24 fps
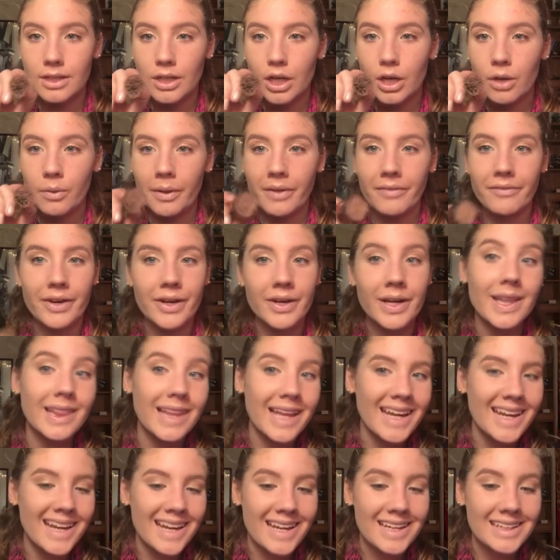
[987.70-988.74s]
Going very
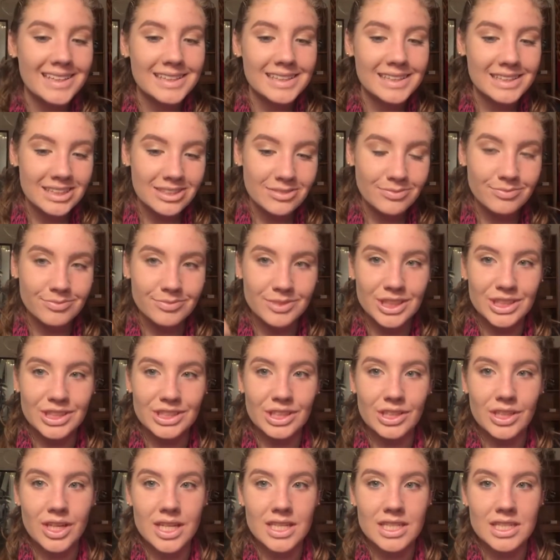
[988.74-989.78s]
light-handed. Just
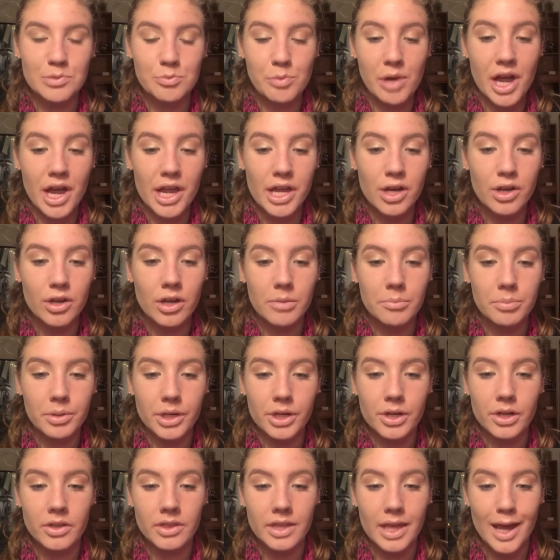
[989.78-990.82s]
going to smile and put
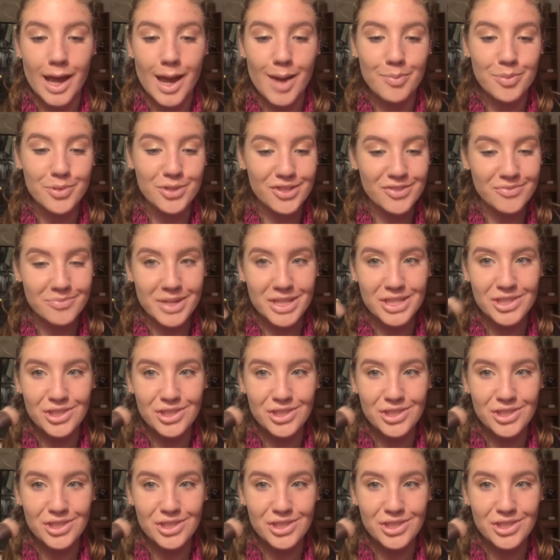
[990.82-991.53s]
it on the apples of my